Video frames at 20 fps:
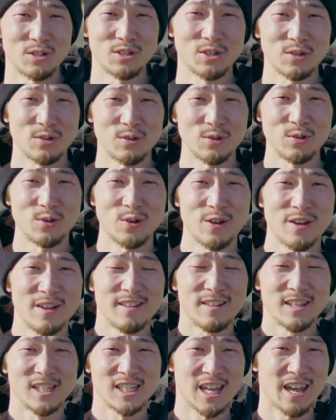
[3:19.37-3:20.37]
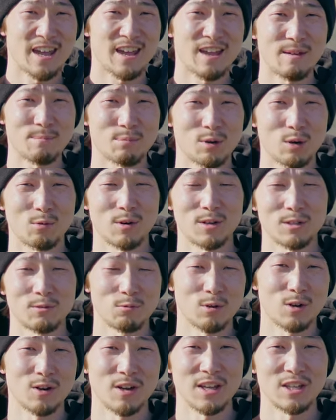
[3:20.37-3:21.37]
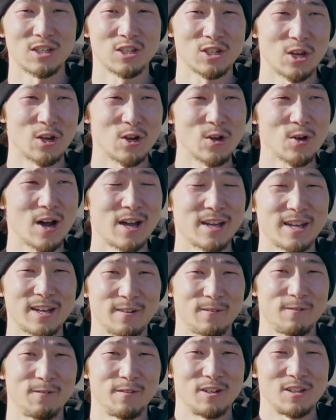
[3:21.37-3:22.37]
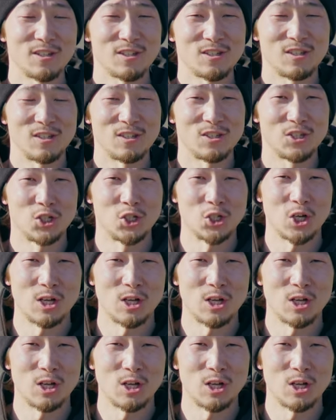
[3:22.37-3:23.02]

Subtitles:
in the detail, you can tell the 6K power is right here.